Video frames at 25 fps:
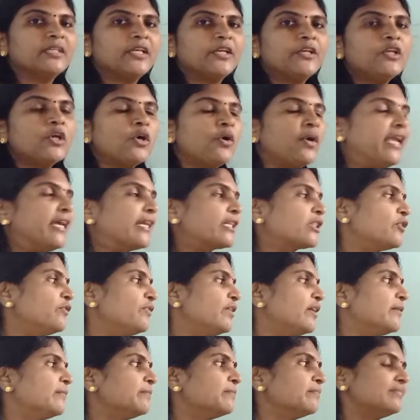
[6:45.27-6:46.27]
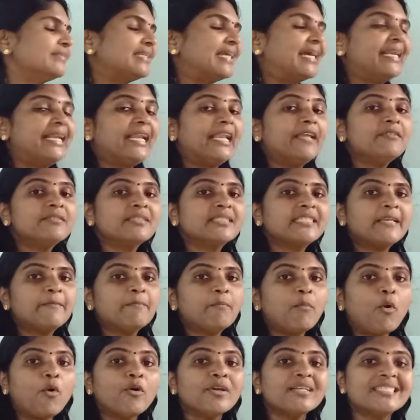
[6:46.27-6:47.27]
Earthworm that lives
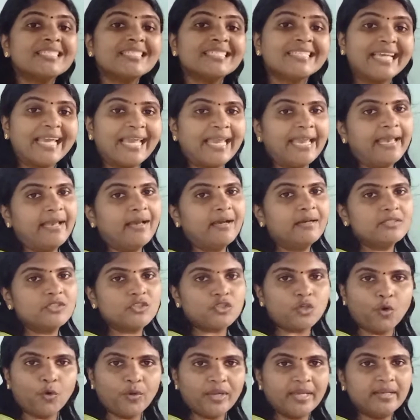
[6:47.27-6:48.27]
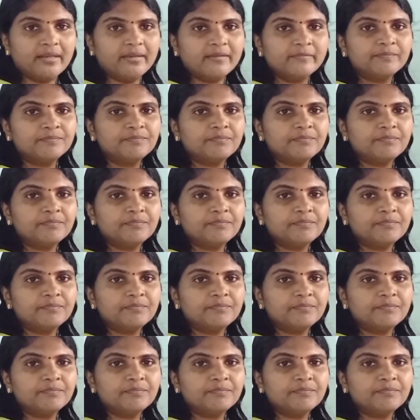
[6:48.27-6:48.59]
in moist soil.